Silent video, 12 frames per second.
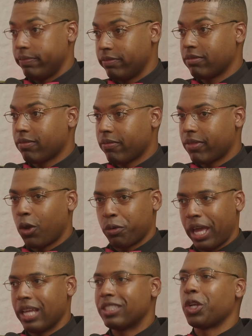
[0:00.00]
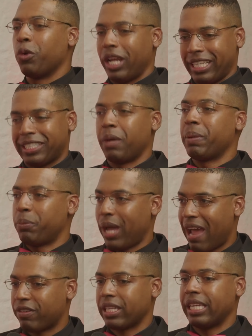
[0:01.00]
Right. Okay, so like some people
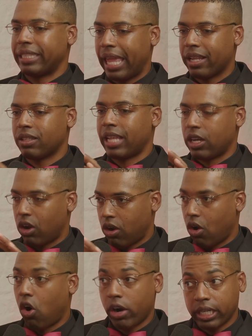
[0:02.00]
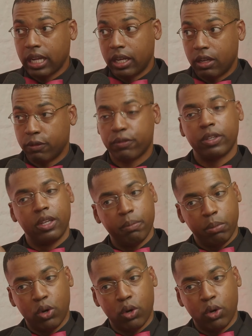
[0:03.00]
have to get that, that hard love, mm-hmm.